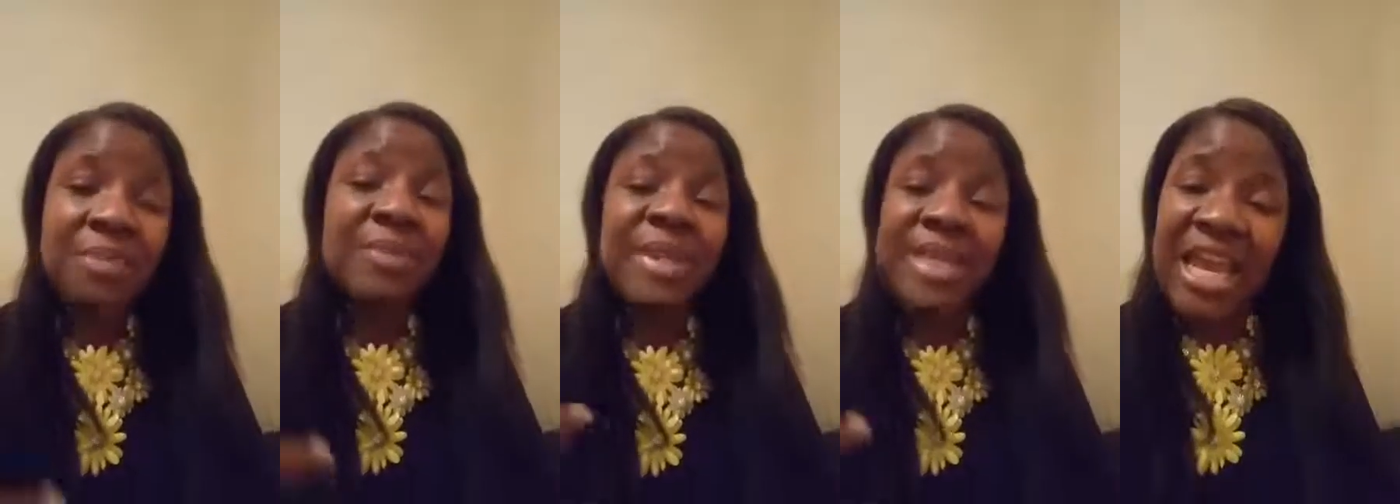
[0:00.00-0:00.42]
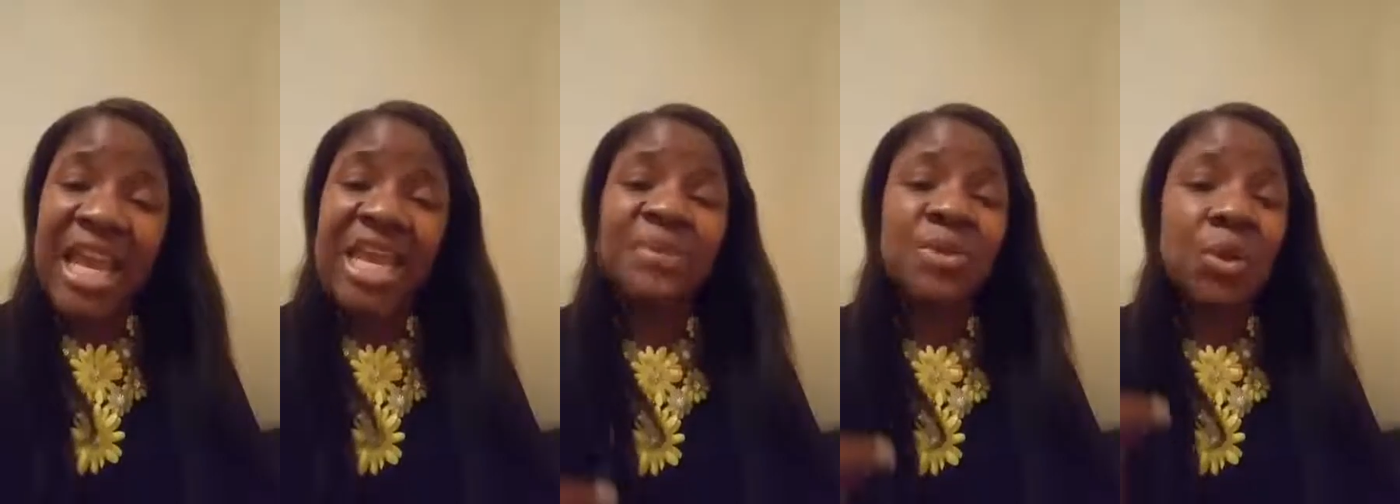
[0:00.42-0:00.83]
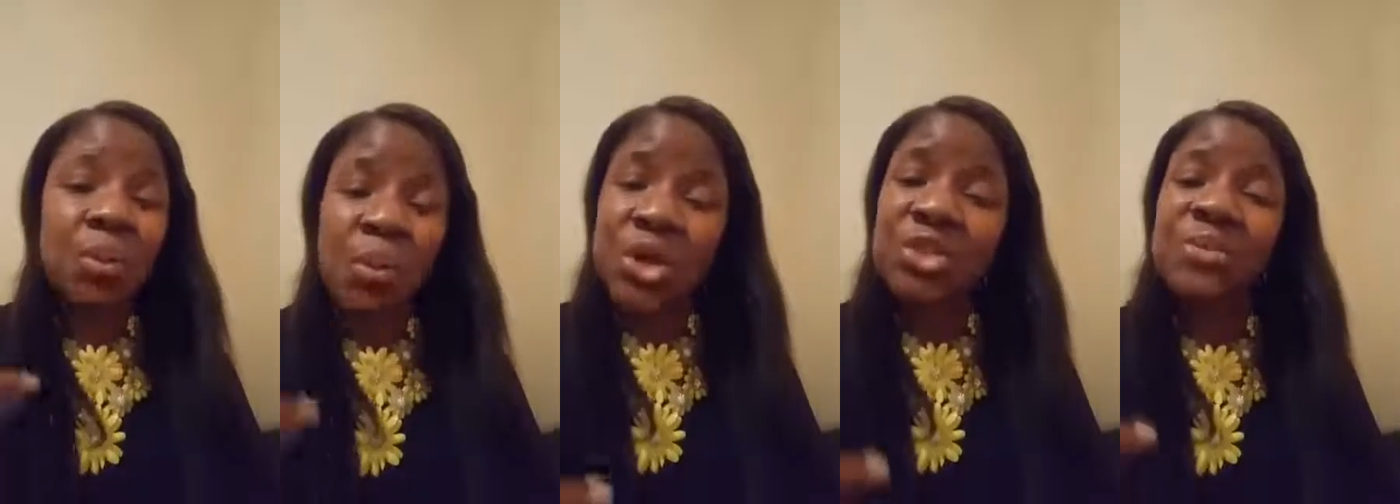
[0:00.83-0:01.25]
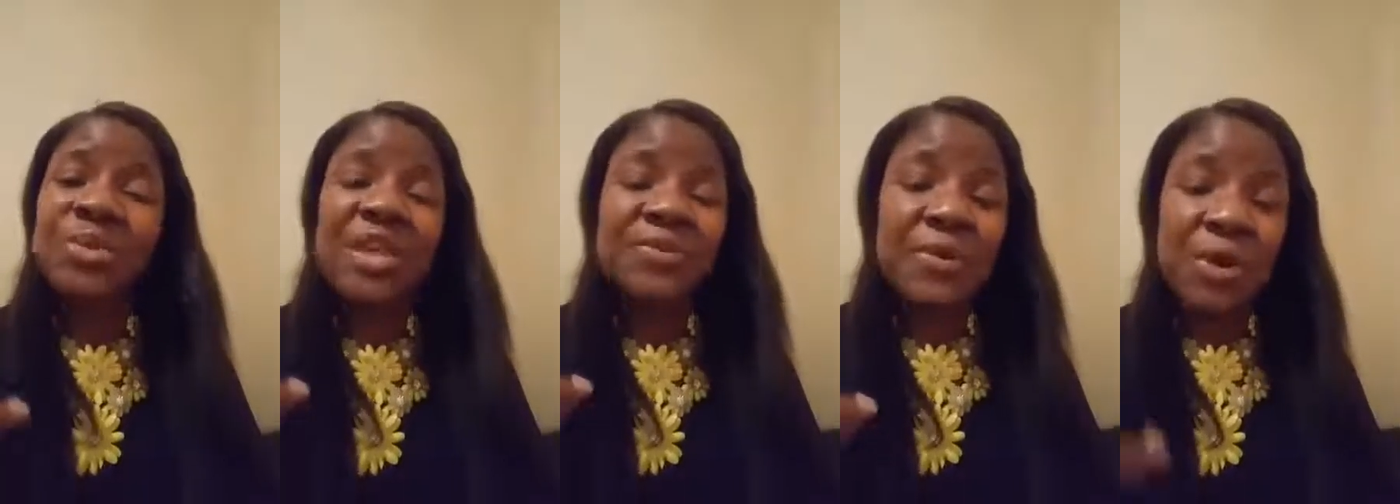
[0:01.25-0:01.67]
but names or words will
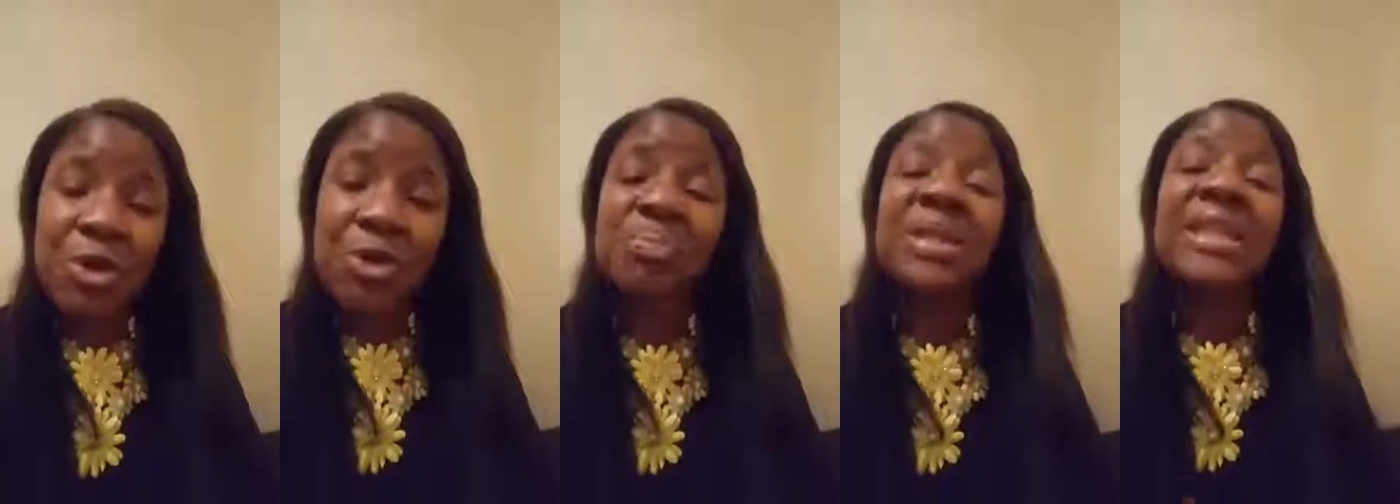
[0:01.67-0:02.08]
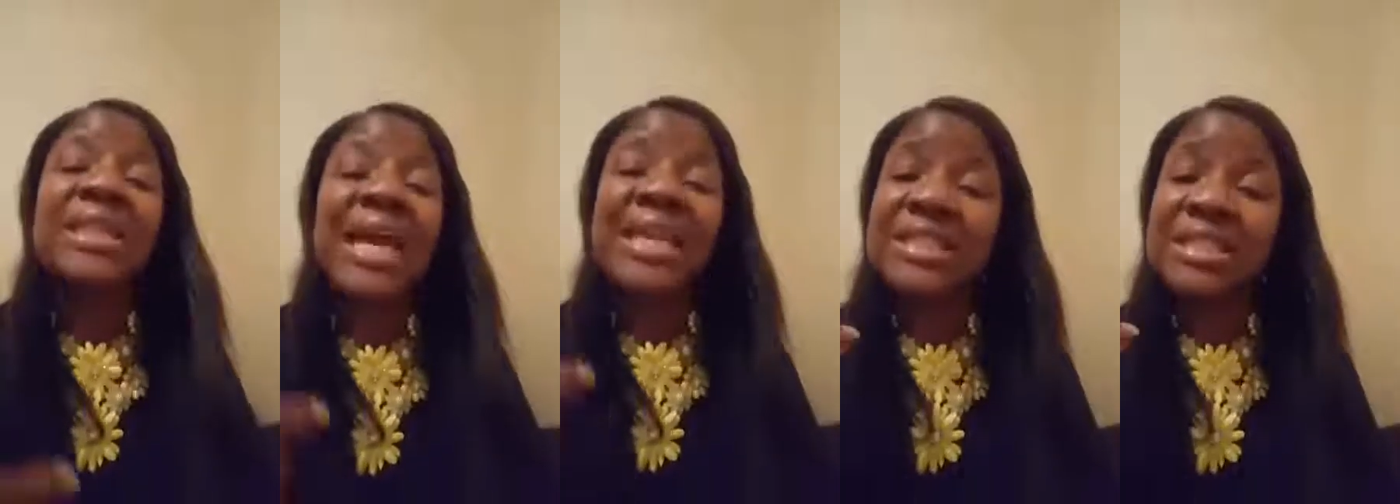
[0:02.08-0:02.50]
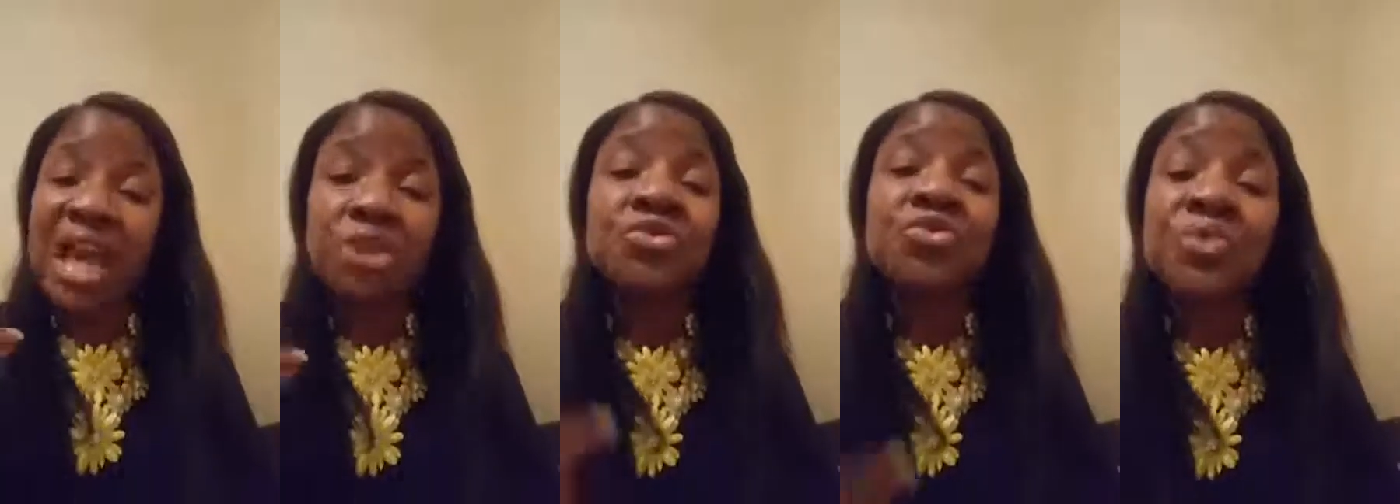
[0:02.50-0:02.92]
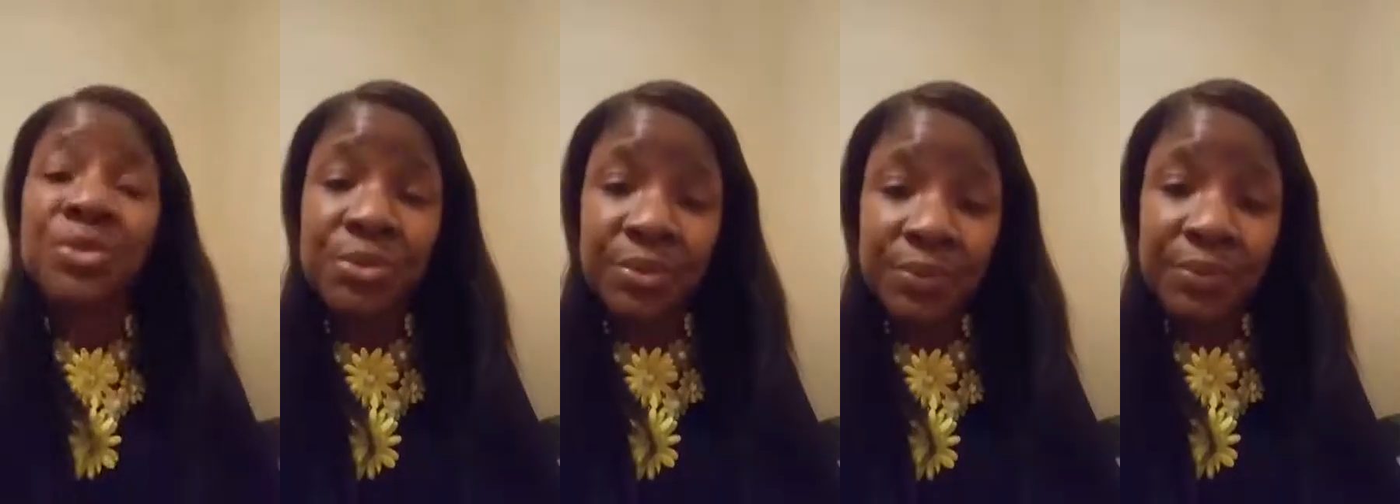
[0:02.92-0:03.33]
never hurt me. That is not
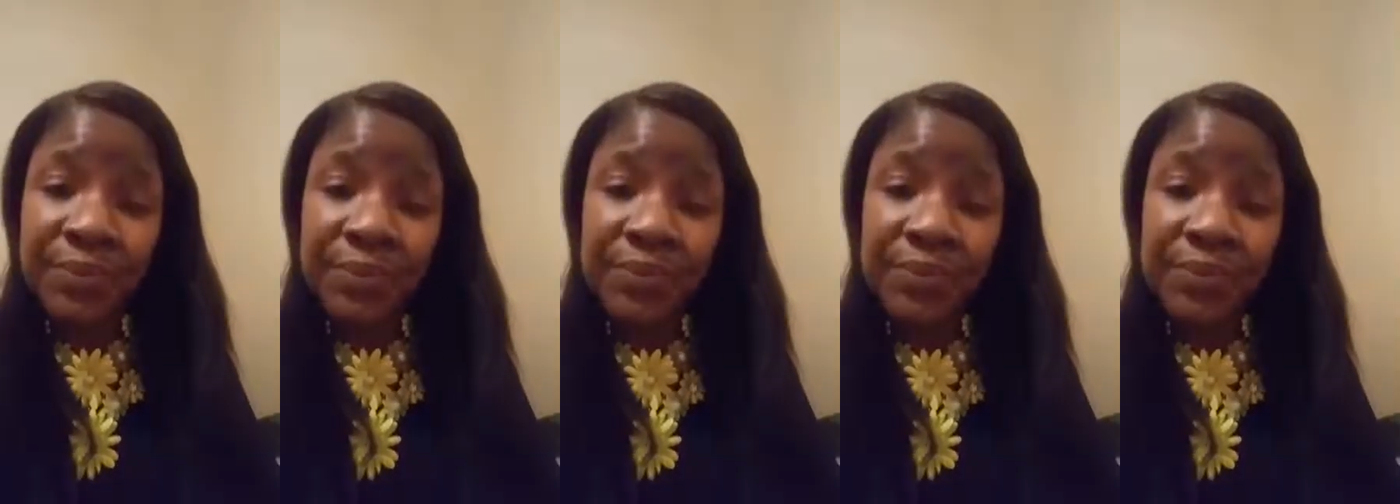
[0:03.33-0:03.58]
true.